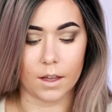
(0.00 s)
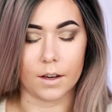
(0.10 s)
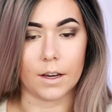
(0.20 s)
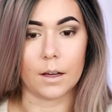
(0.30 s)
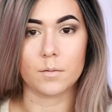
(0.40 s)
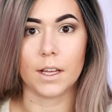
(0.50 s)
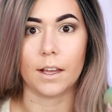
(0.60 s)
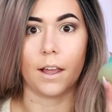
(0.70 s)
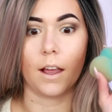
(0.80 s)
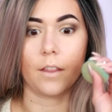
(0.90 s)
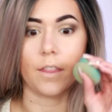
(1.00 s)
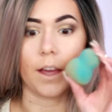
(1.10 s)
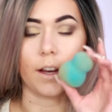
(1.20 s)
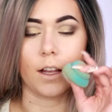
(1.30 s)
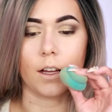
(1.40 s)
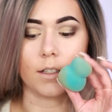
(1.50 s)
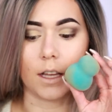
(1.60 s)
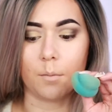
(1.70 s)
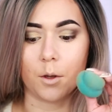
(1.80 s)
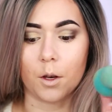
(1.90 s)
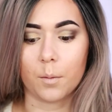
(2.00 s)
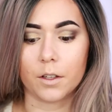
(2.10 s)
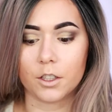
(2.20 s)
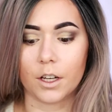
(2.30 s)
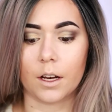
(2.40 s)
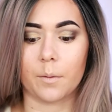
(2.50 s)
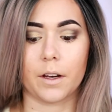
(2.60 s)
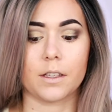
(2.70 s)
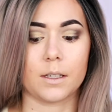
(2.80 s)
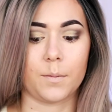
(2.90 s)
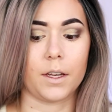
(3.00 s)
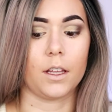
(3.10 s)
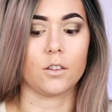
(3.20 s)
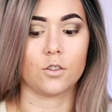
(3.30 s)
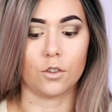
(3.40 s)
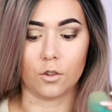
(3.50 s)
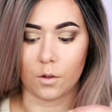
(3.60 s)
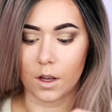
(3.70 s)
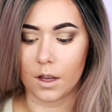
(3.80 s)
Now I'm taking that damp beauty blender and I'm going to dip it into